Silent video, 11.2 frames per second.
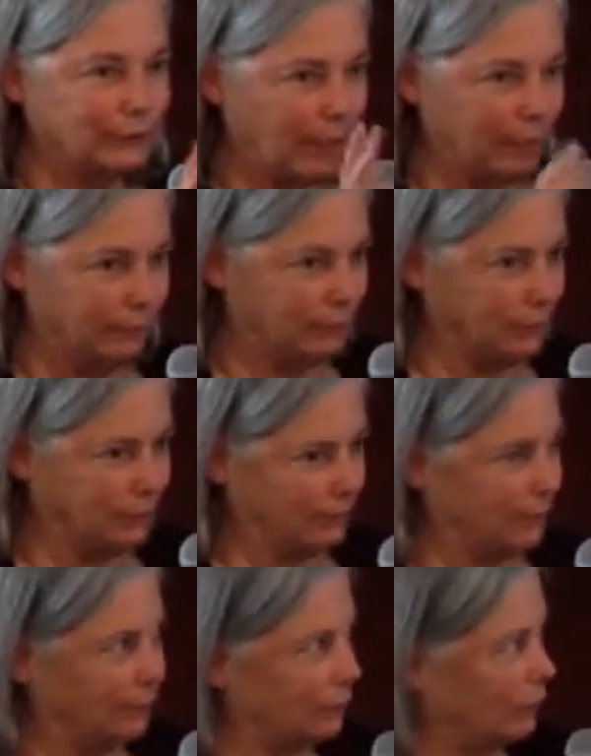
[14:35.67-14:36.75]

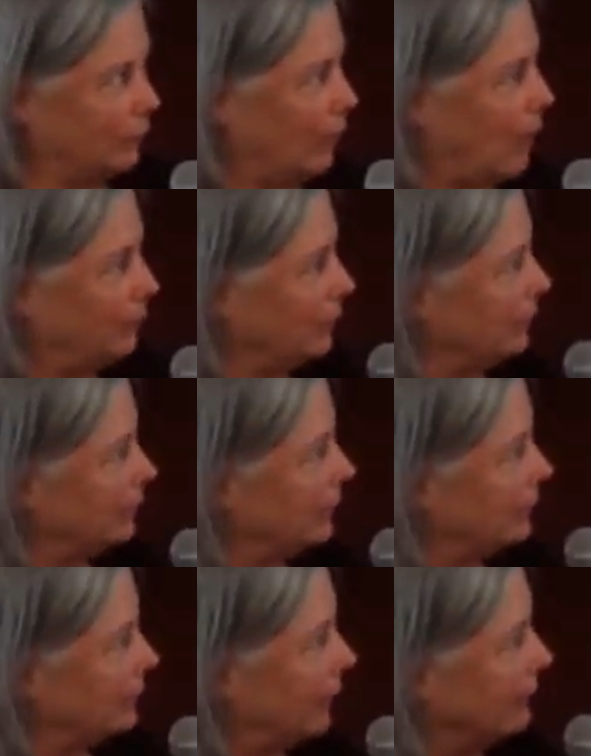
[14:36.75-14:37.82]
televisions that are so popular
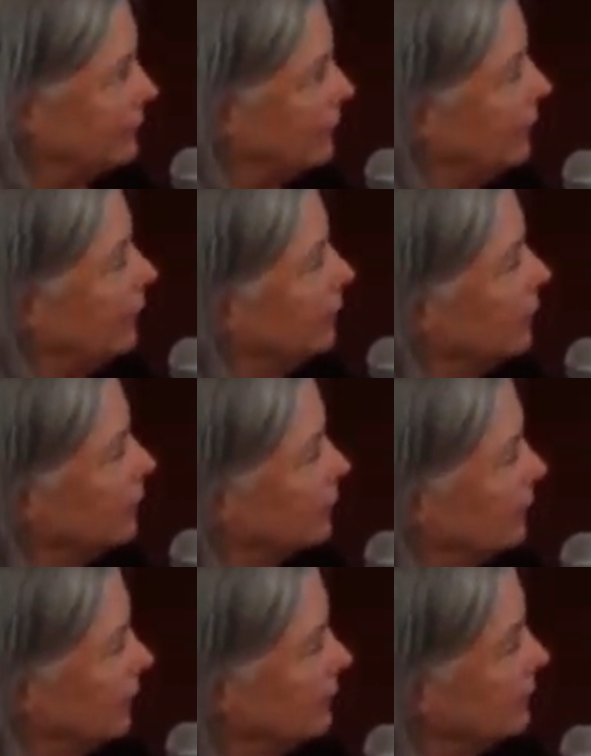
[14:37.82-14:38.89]
these days. Let's
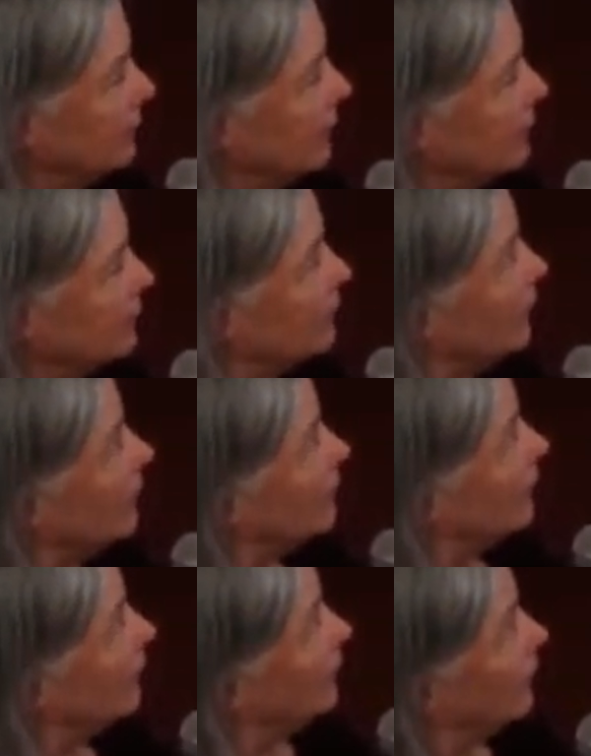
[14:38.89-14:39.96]
go on to the next one.
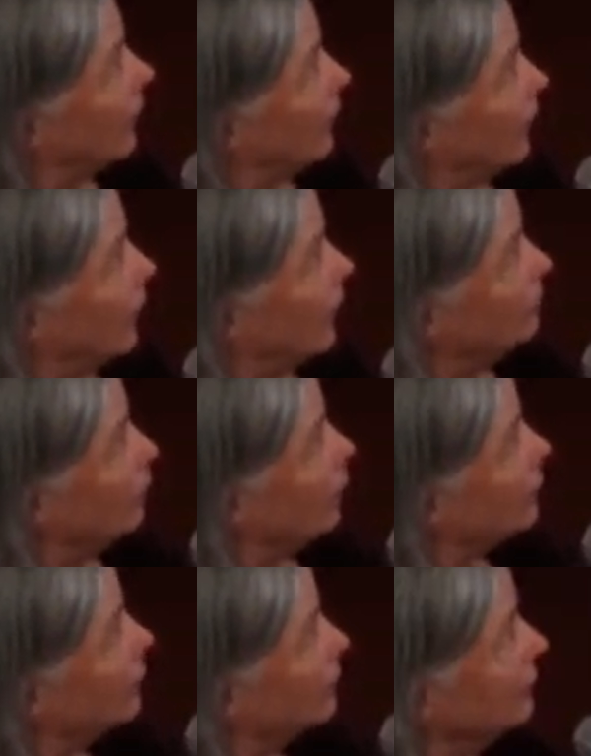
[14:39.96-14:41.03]

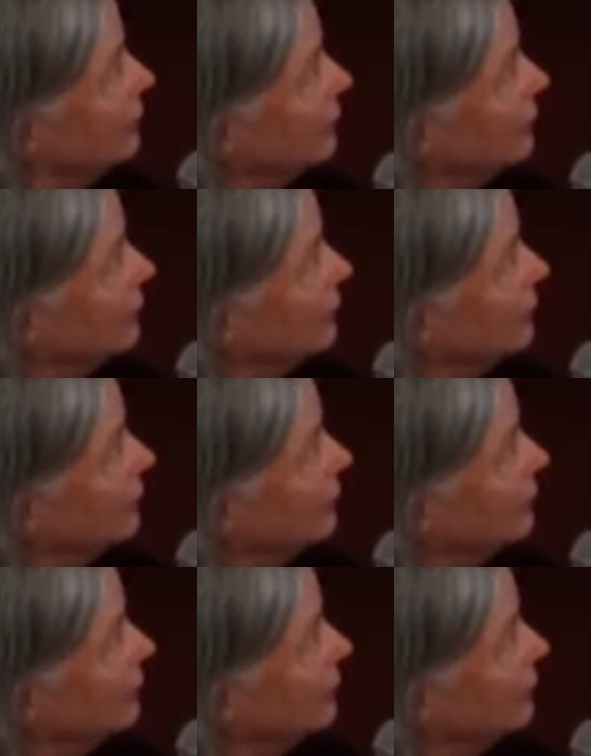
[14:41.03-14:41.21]
More good